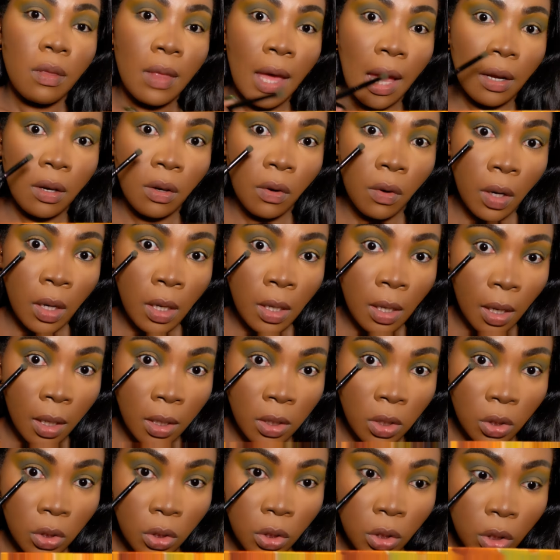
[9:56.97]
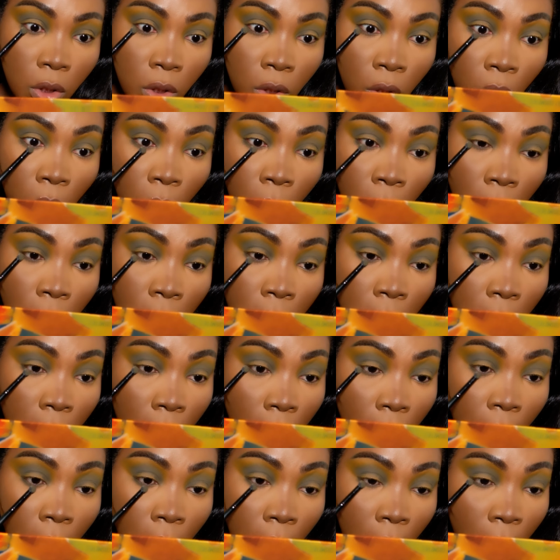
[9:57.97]
That green I just used,
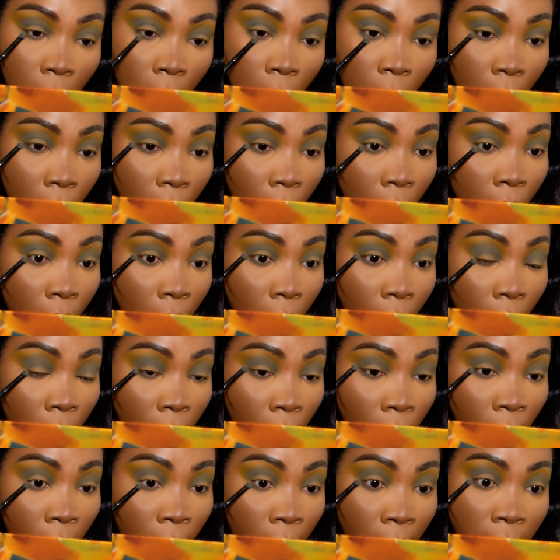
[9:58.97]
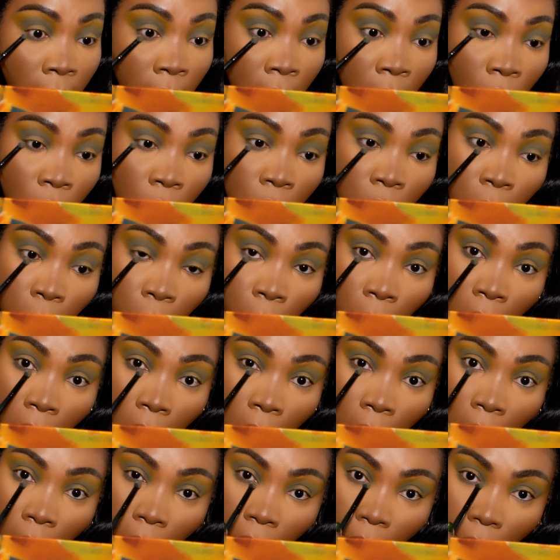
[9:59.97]
lightly just bring
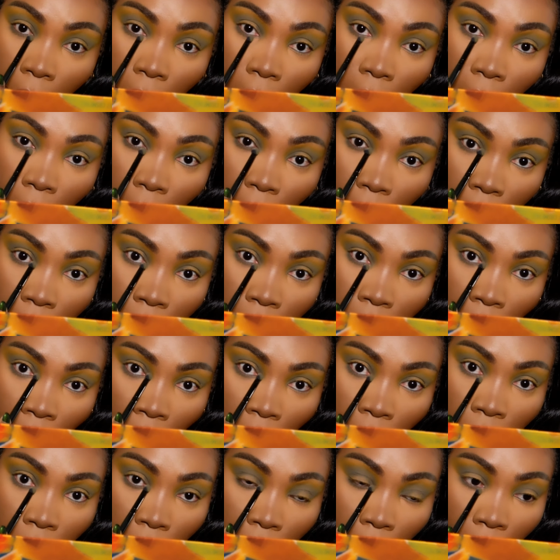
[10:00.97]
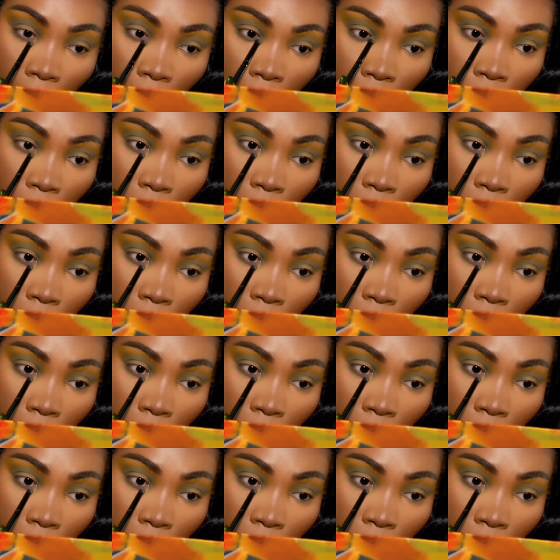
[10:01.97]
it down here